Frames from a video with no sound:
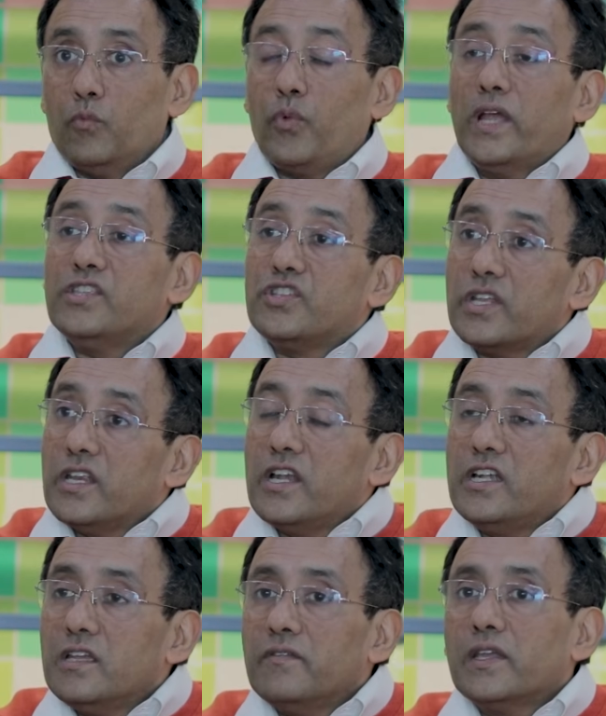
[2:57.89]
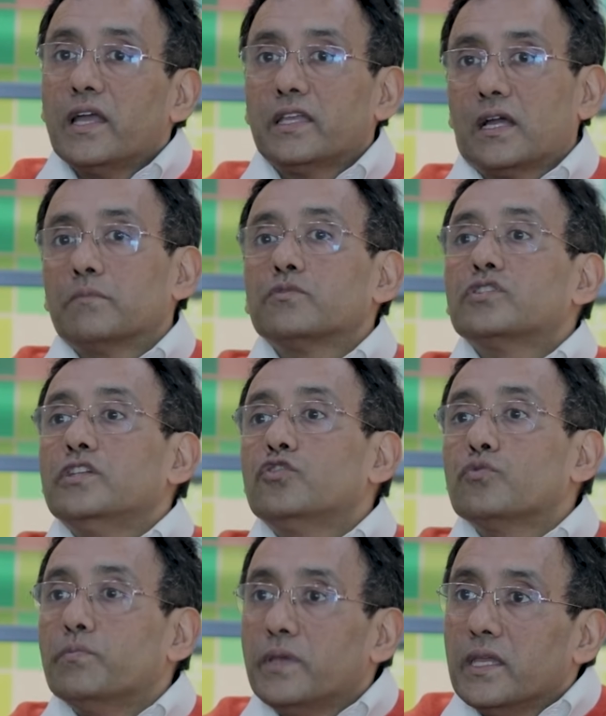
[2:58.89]
When generative AI comes
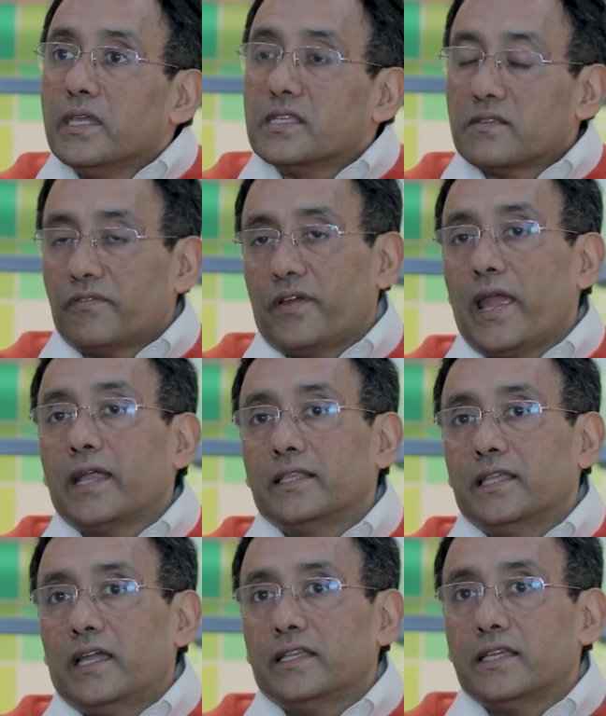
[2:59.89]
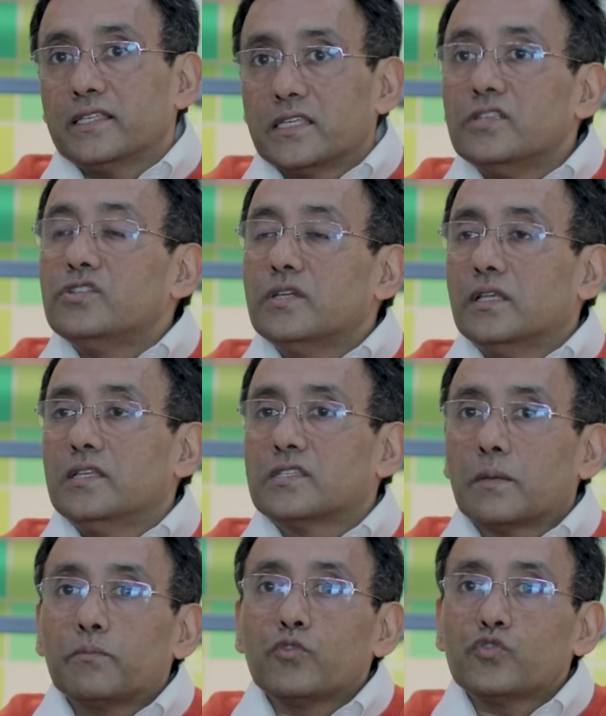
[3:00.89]
into being is the fact that essentially
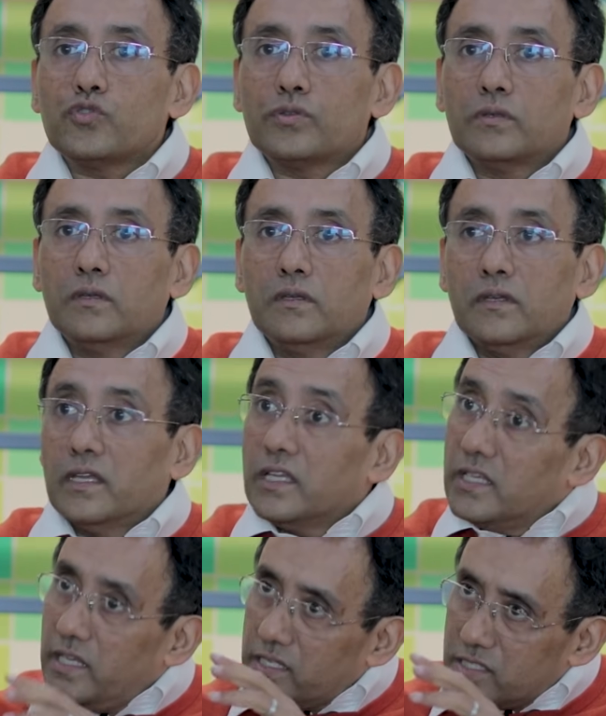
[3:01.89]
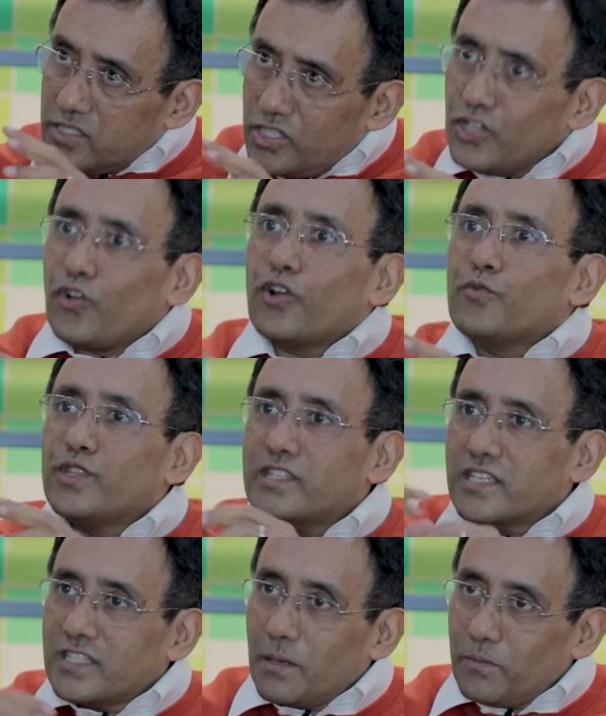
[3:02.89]
suppose let us stick on with
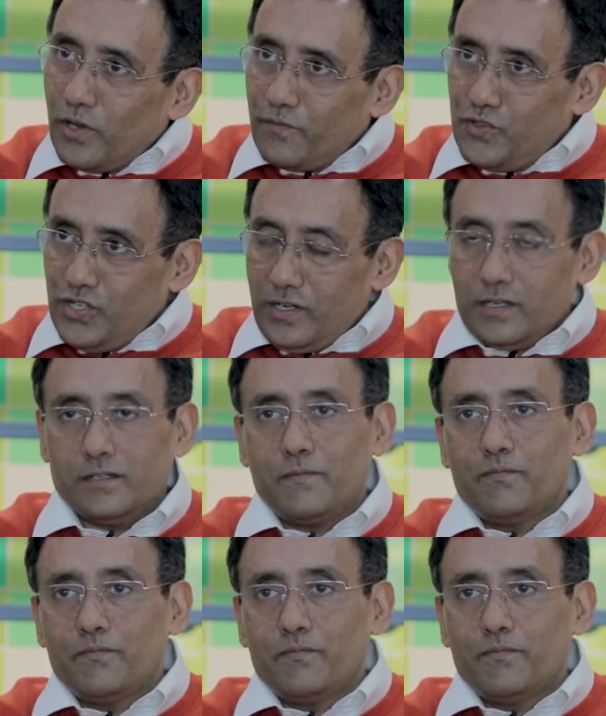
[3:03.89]
this example of churn.